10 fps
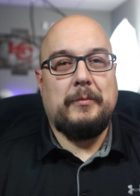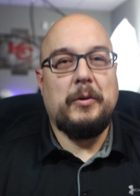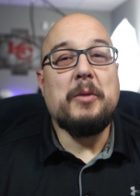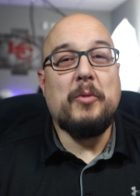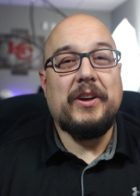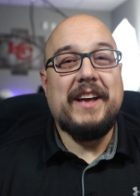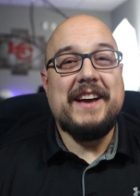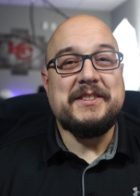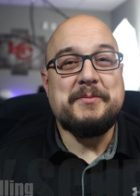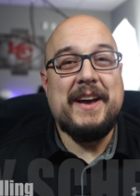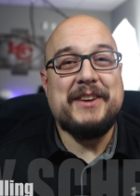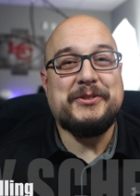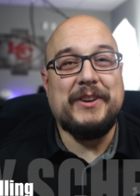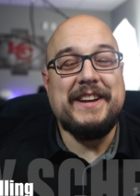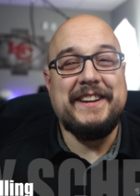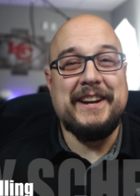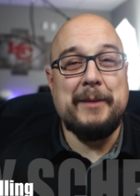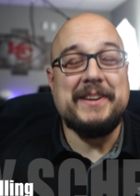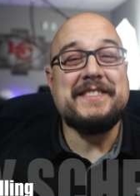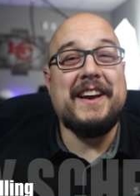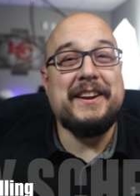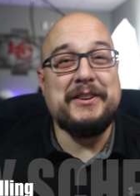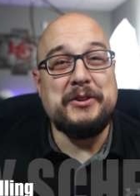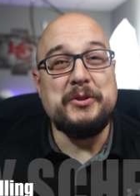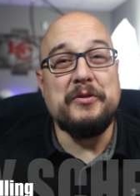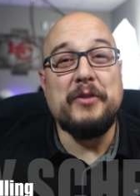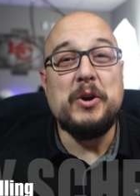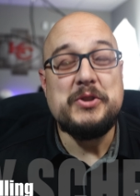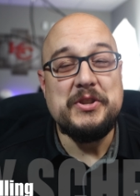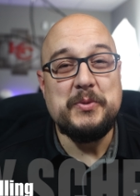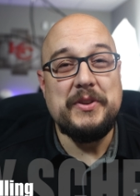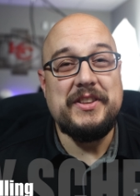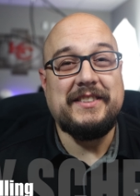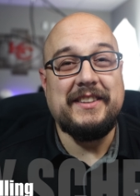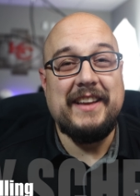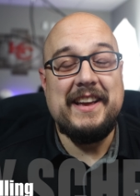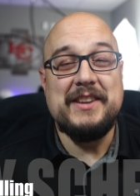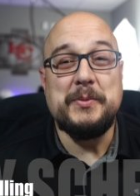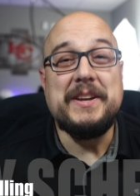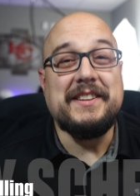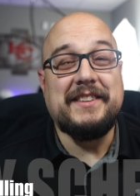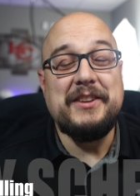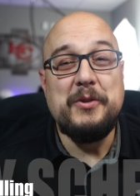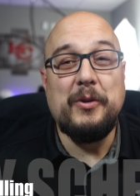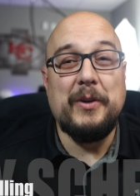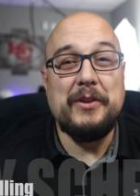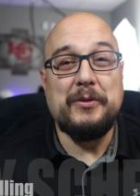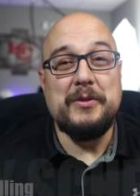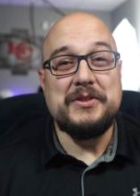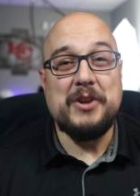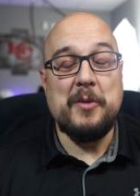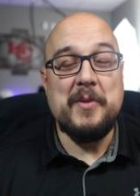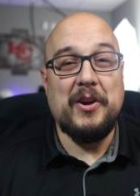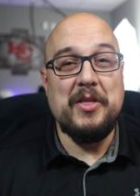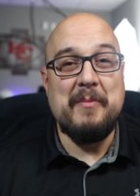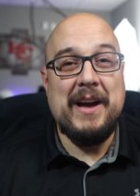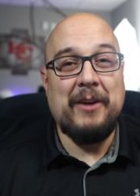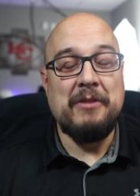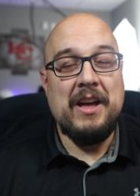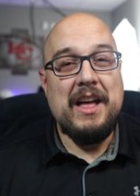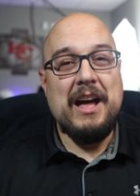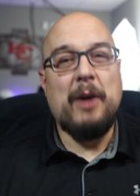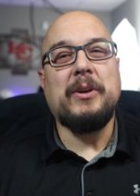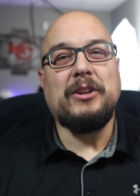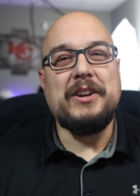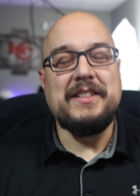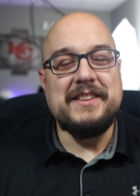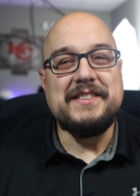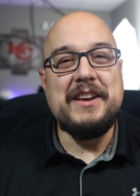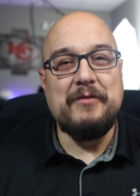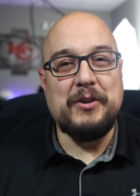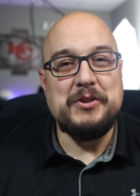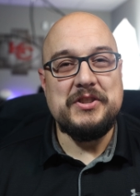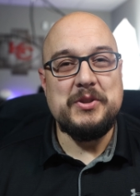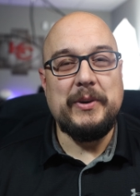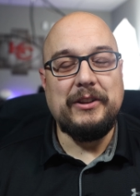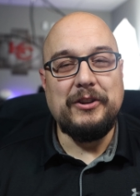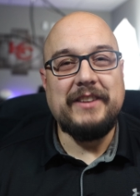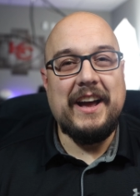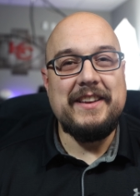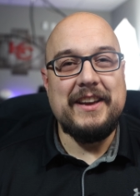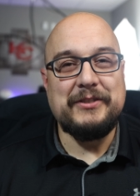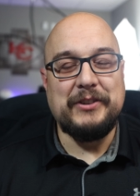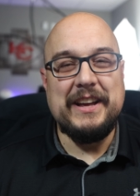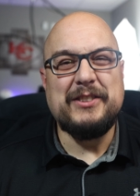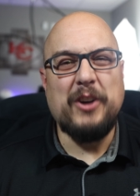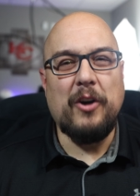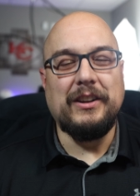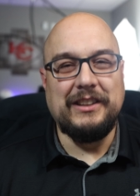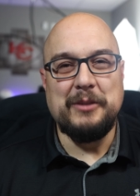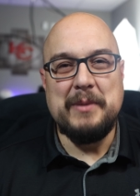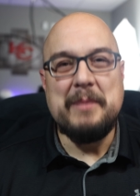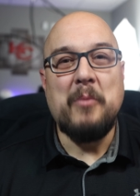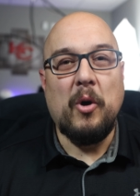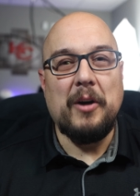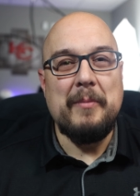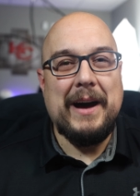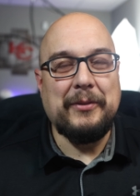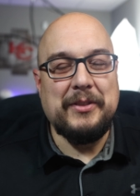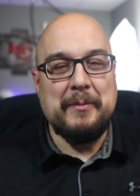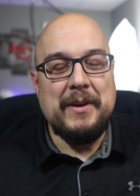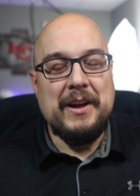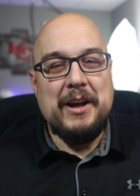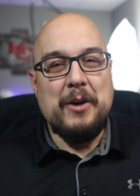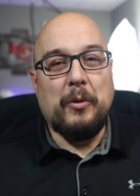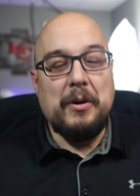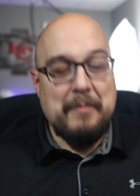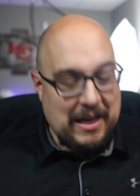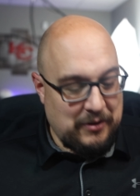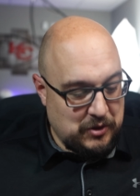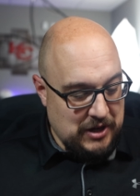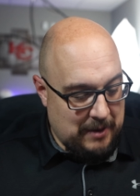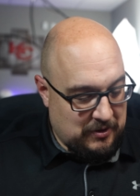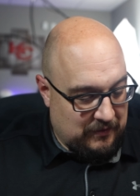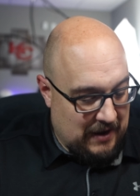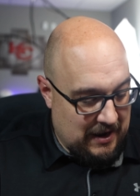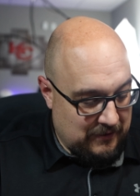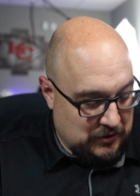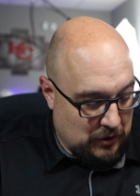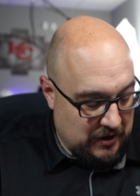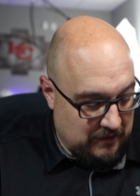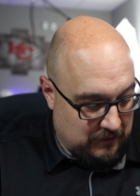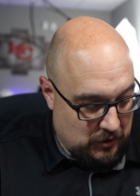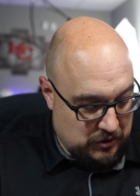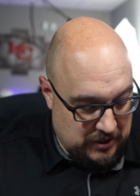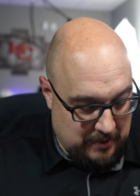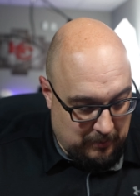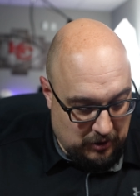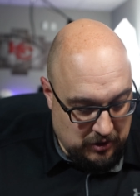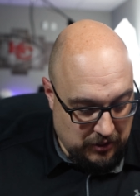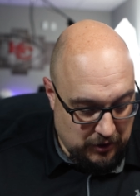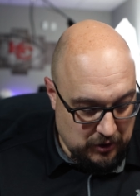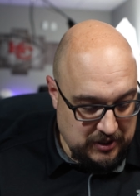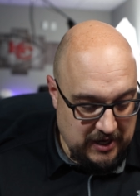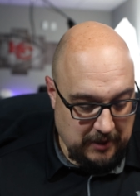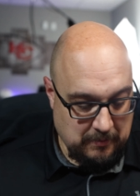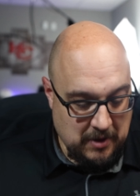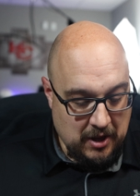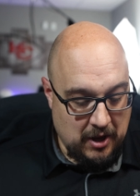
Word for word: Well, good morning, guys. It's Pastor Andy, and I'm excited to do devotions with you today as we continue going through the Sermon on the Mount. I want to look at the same verses that we looked at yesterday and talk a little bit more about them. We're in Matthew chapter 5, starting in verse number 13.